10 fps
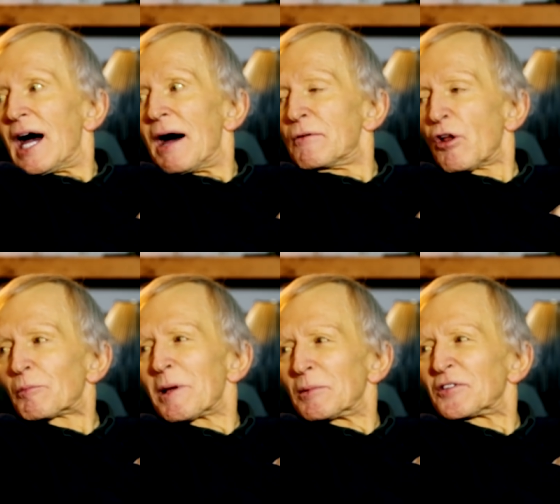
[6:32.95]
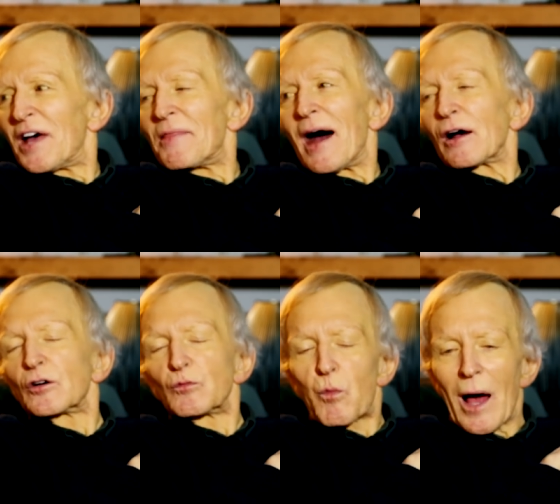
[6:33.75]
A lot of people have said that
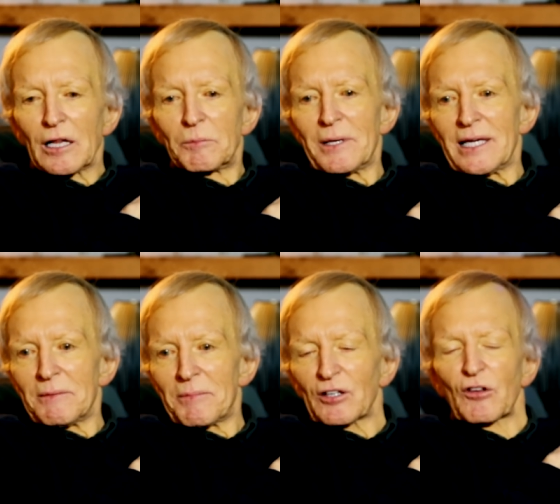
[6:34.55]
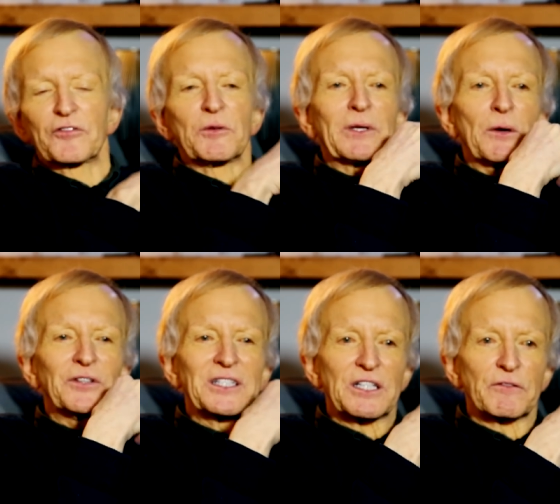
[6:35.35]
could well be, because obviously when I was
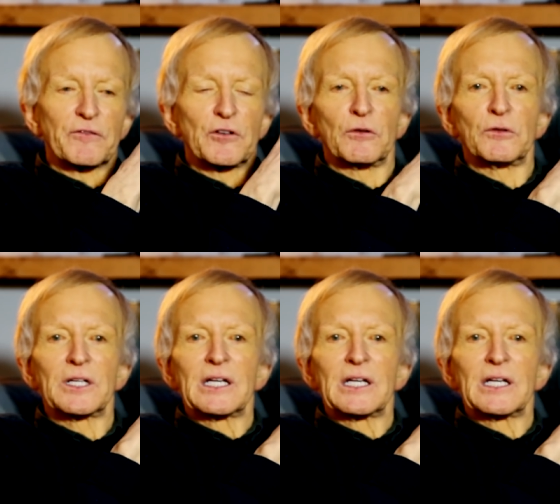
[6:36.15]
eating food...